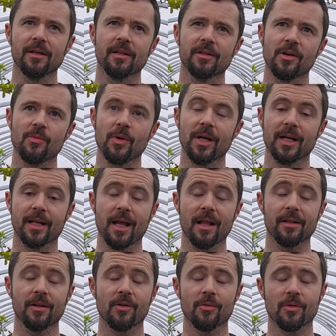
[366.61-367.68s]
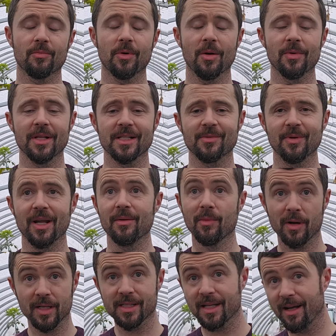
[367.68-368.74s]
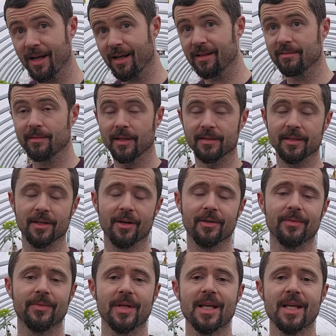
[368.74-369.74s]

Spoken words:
although by the calendar we're probably in spring, but it's I don't know,